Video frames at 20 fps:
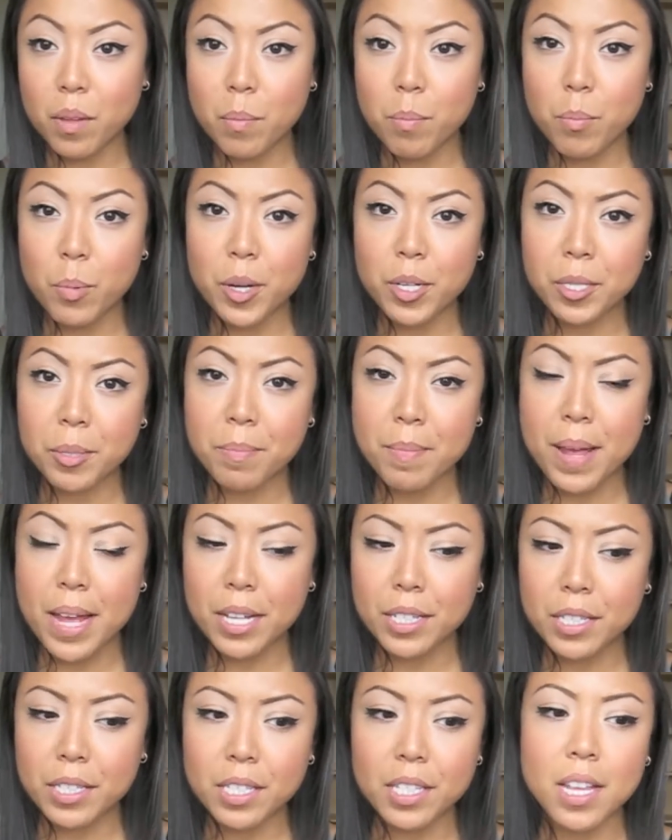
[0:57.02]
brush
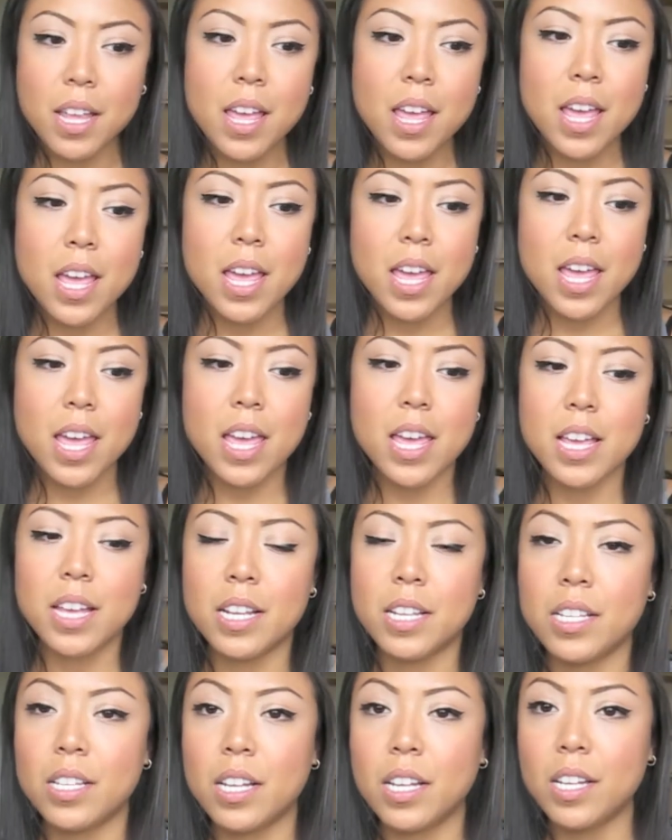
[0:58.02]
belt,
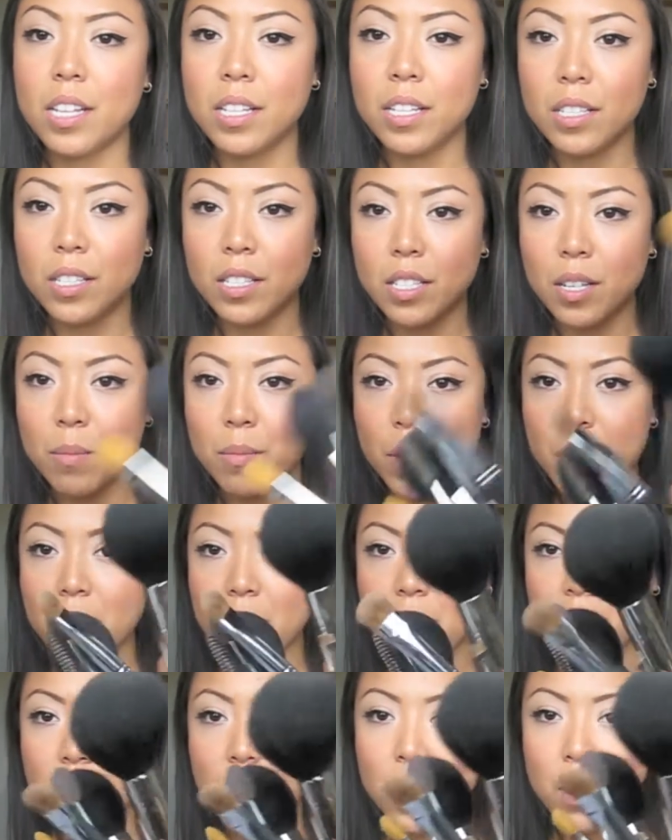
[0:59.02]
and some right
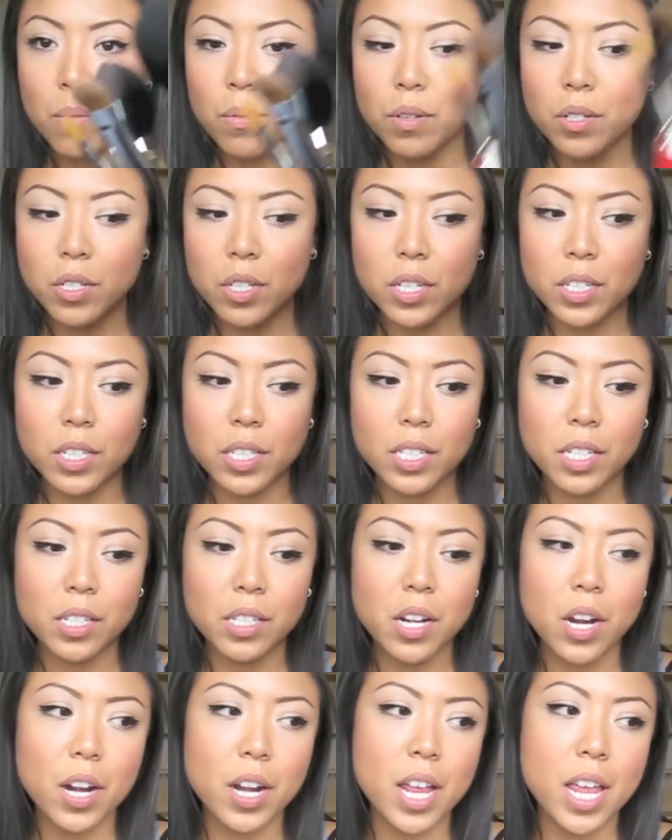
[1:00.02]
here which are still
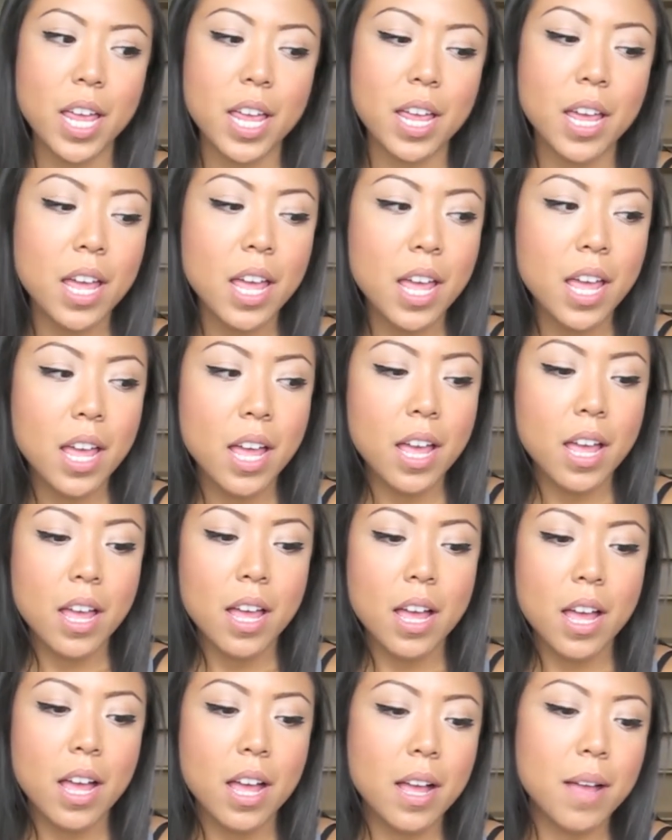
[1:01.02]
dirty.
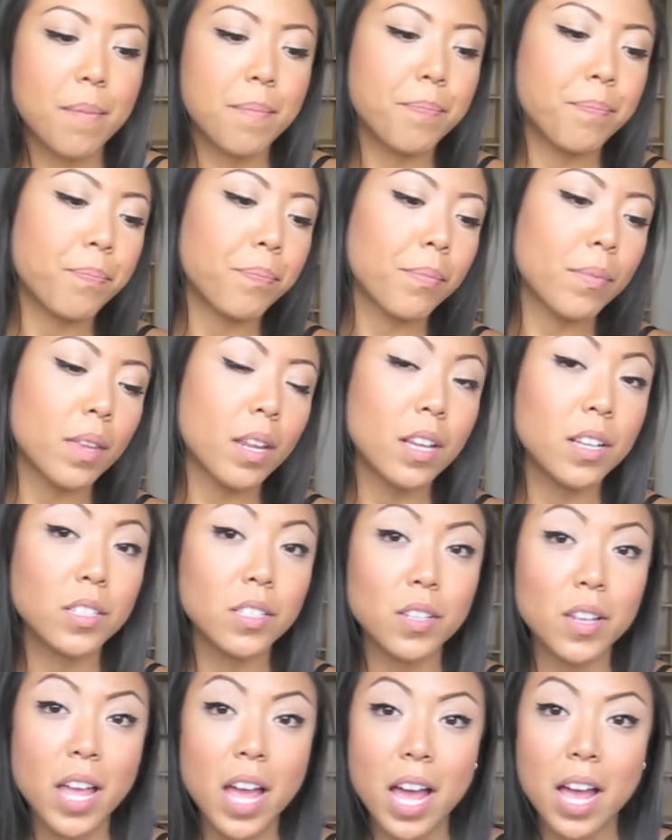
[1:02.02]

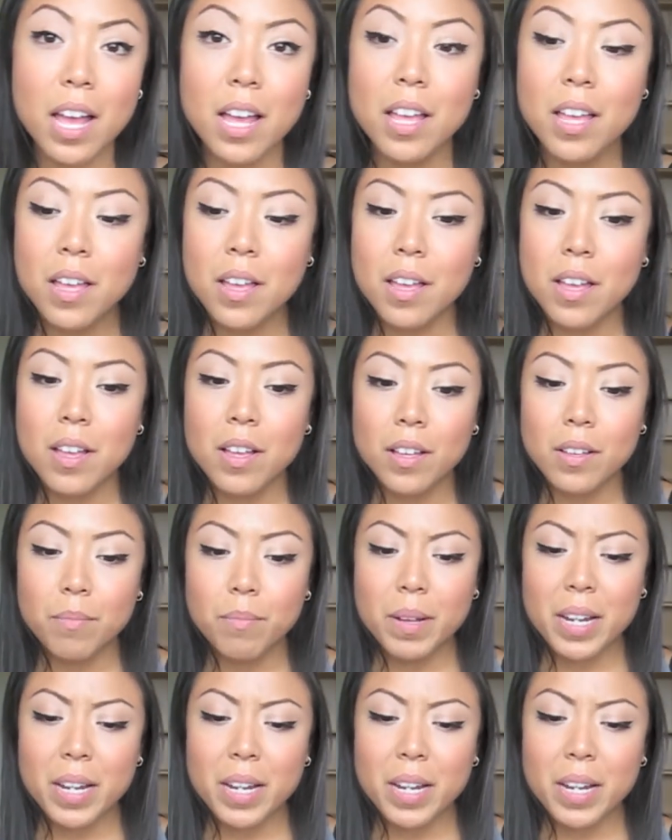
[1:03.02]
So yeah, but